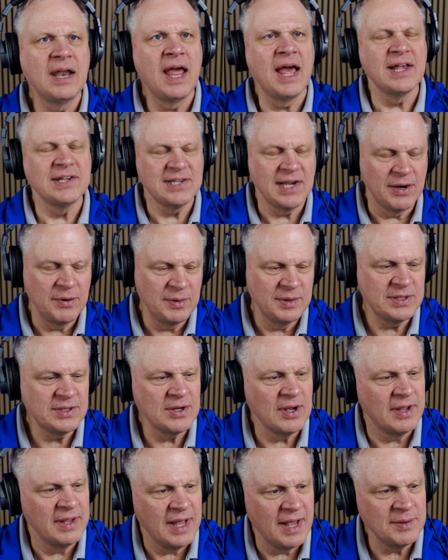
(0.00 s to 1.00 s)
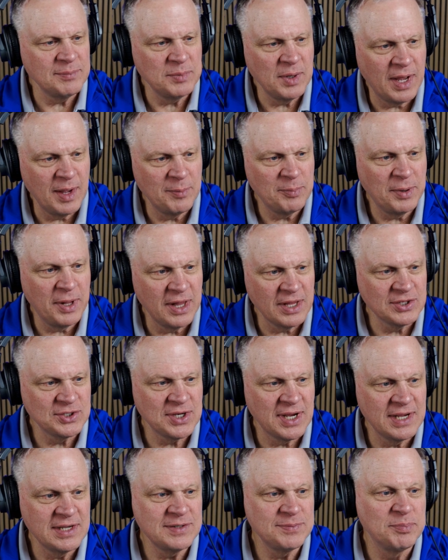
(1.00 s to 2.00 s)
as I
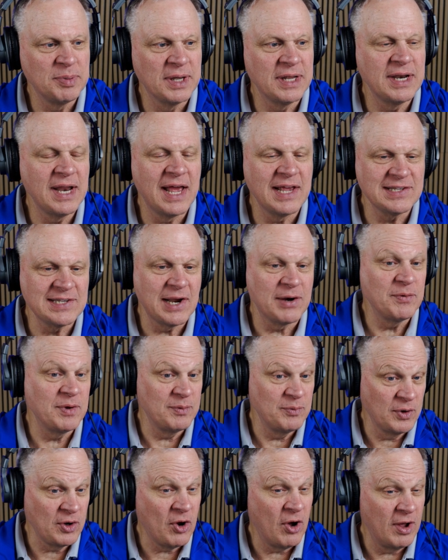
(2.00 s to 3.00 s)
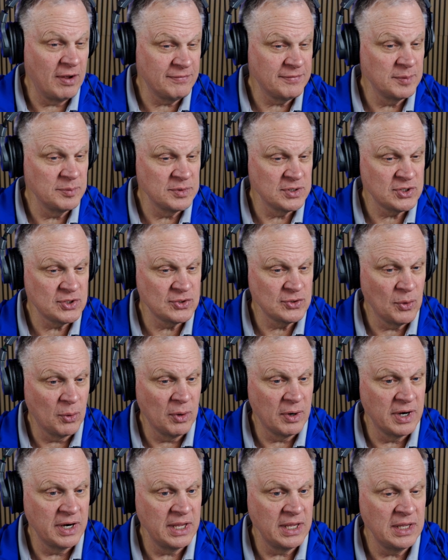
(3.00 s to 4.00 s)
apologize, but as I recall from the
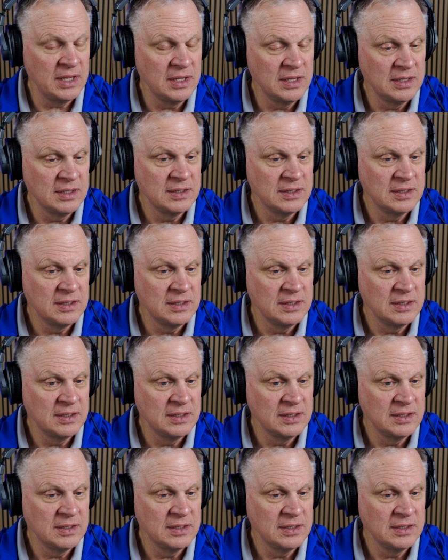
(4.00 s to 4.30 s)
story,